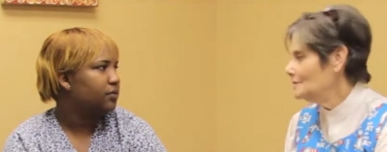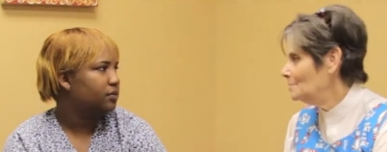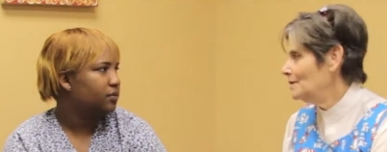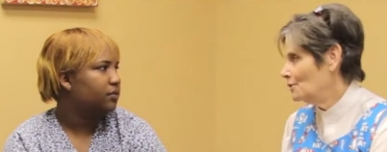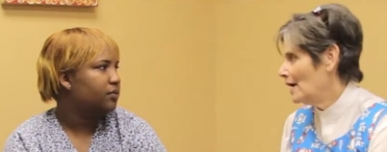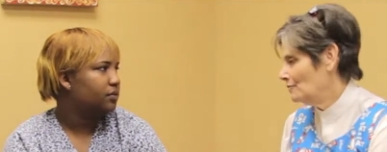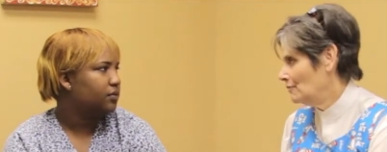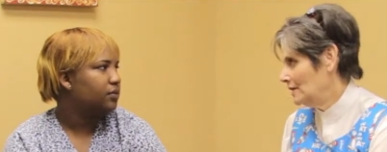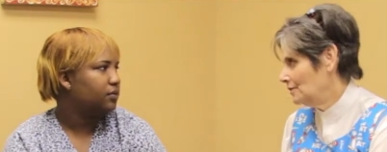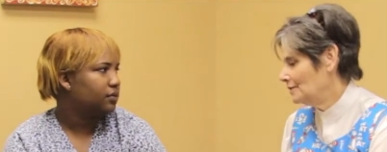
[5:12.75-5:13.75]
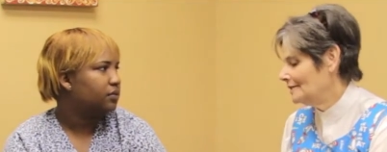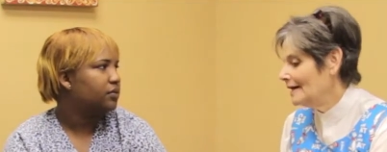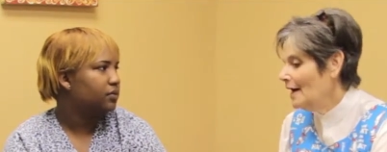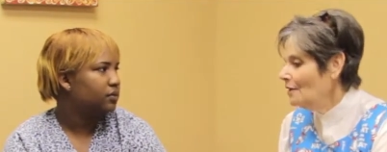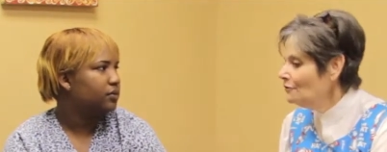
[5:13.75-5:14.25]
Speaker 1: to be great readers.
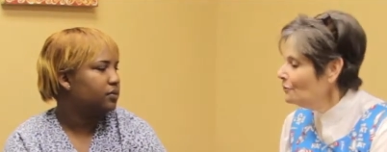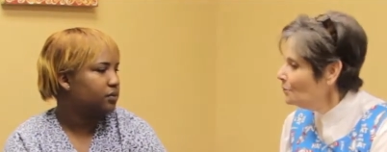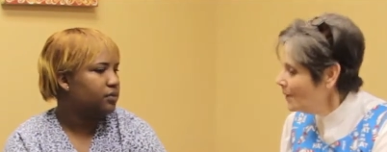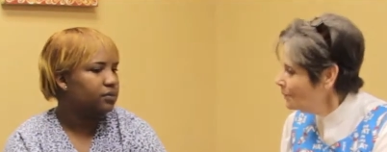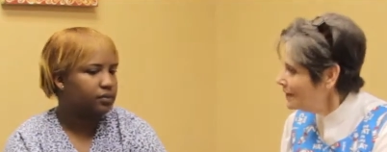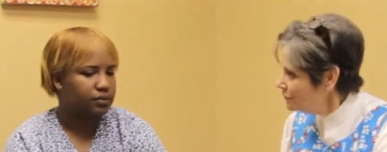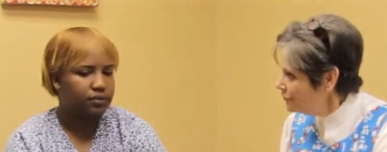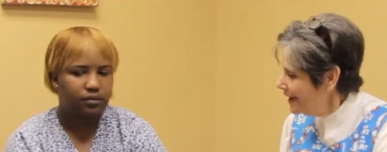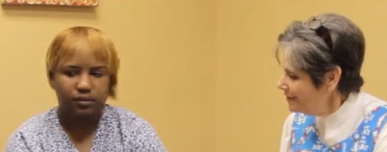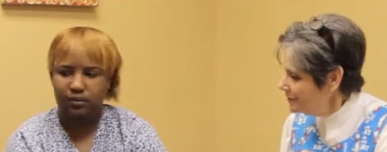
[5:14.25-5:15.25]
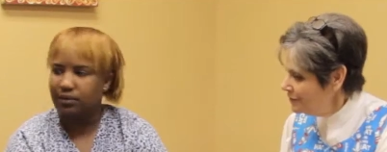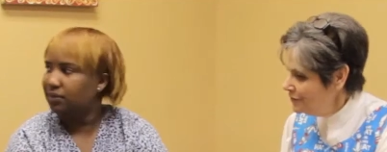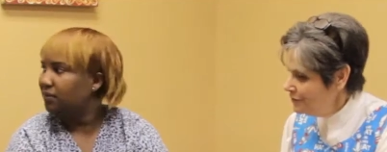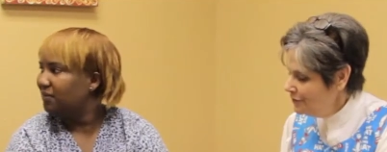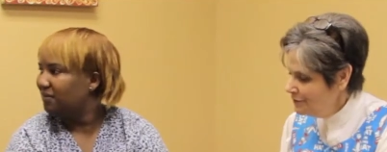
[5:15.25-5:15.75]
So what we tried to
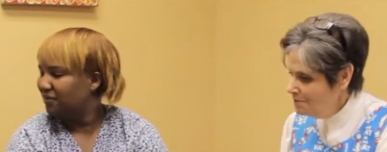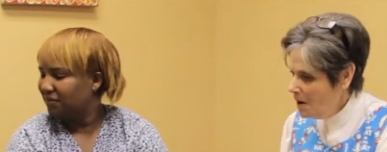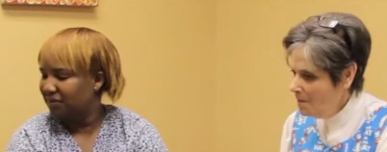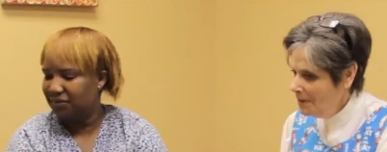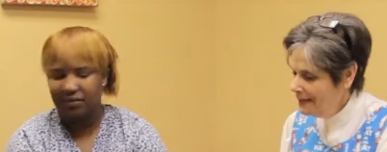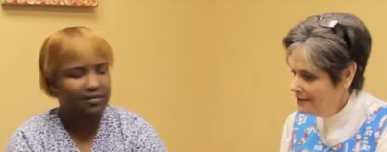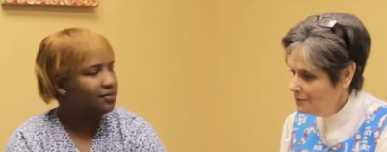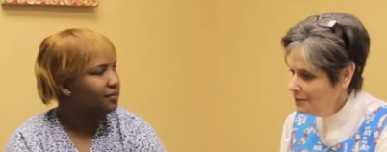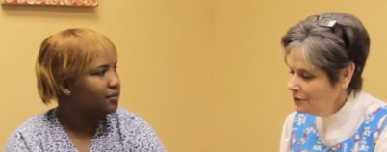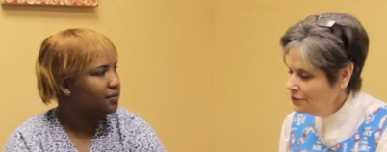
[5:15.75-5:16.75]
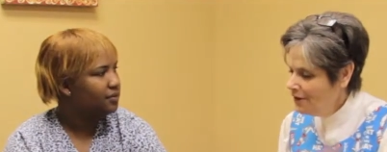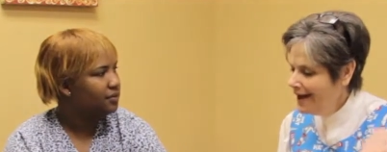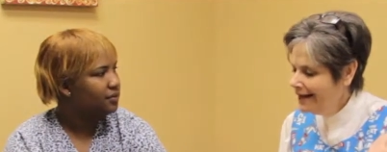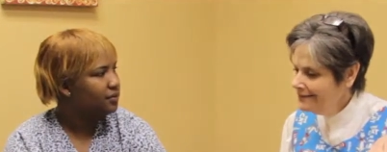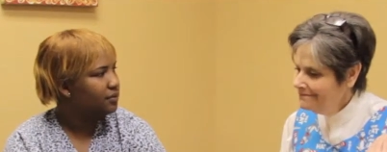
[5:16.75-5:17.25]
do, Mama, is we
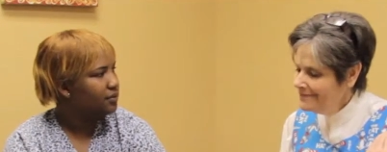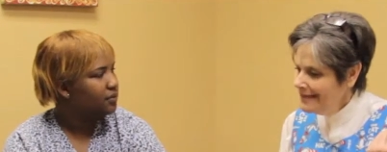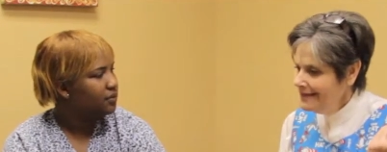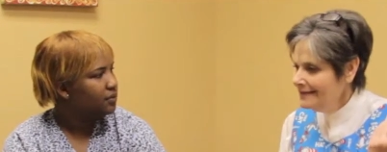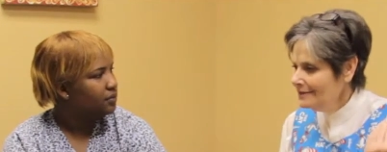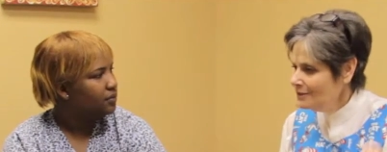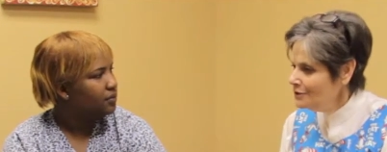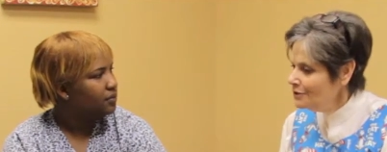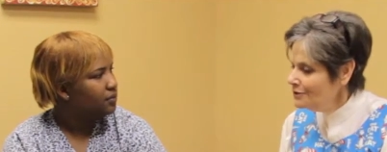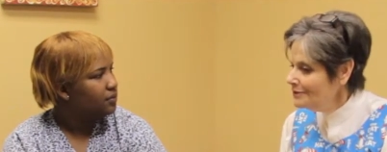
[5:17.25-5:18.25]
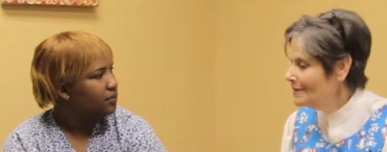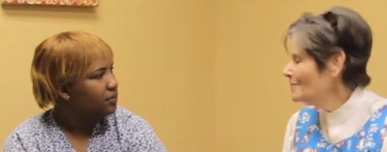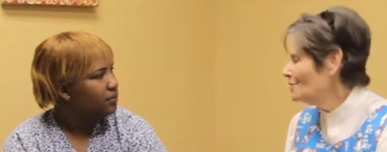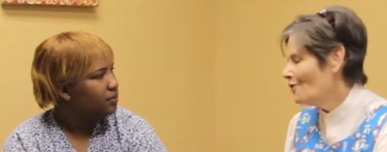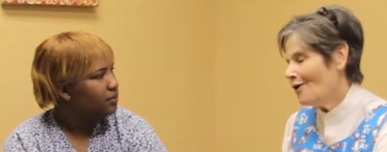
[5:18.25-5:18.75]
try to do
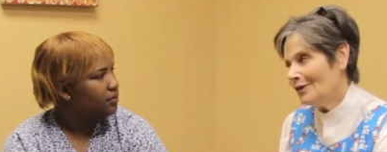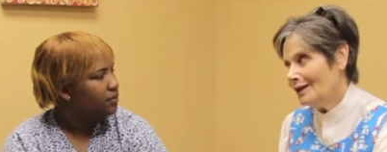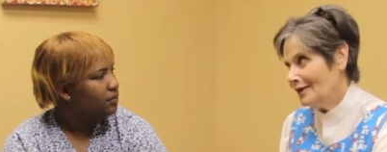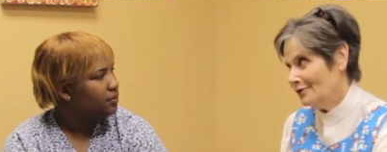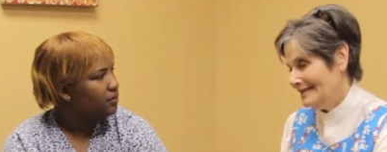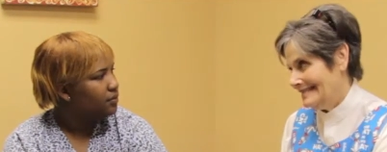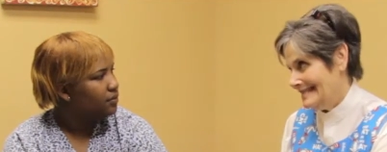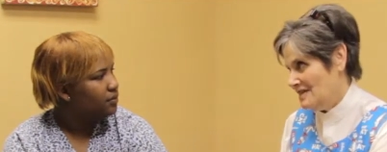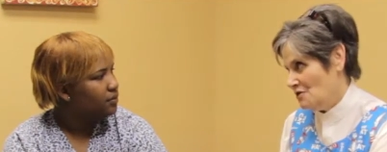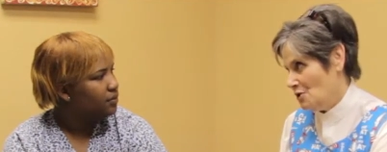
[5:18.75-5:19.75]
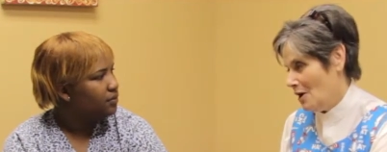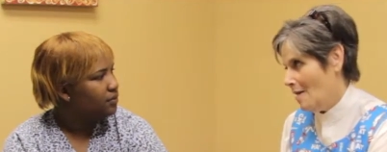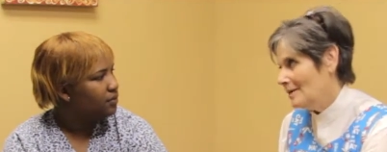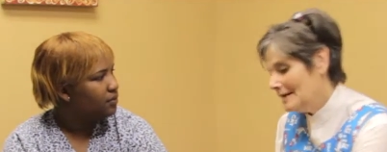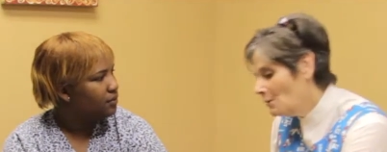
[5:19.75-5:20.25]
something called literacy in the
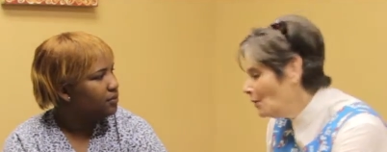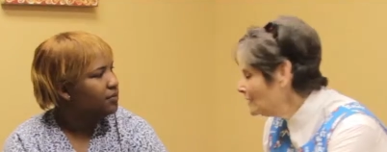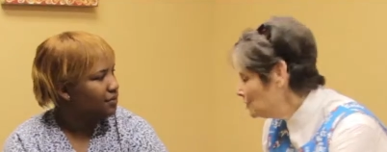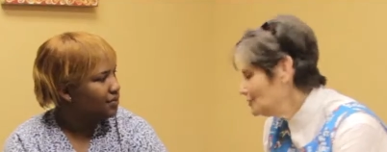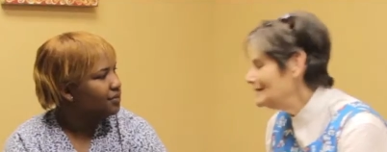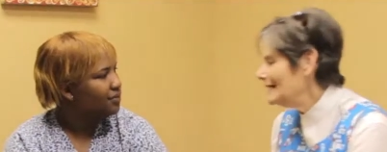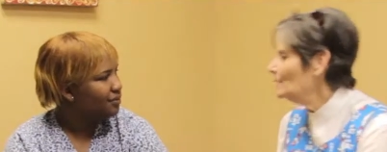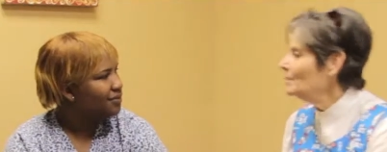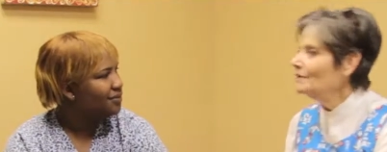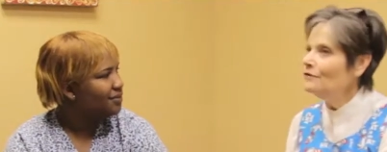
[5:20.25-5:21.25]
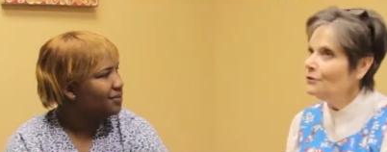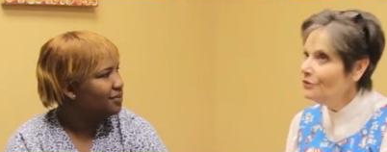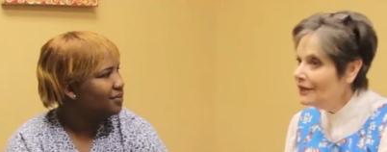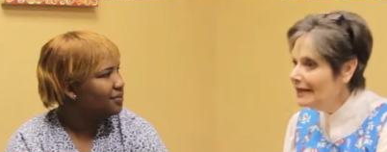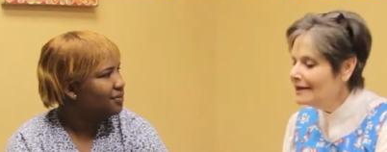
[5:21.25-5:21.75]
lobby. And I want you to tell me if you
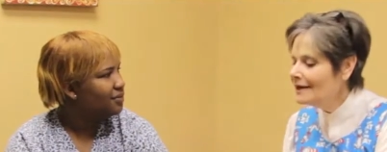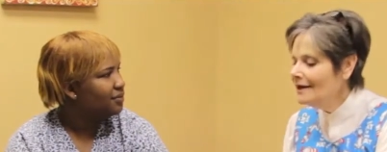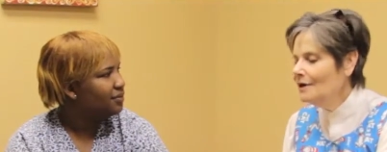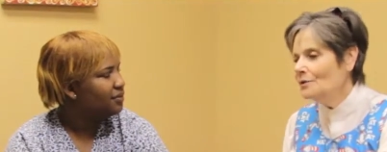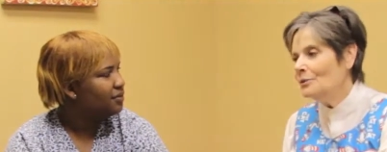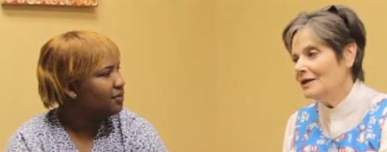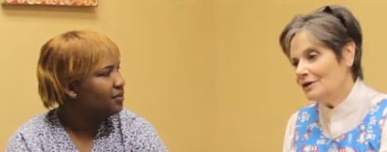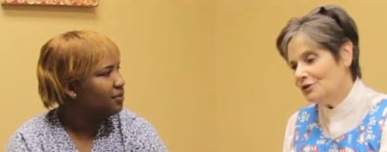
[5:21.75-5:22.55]
think we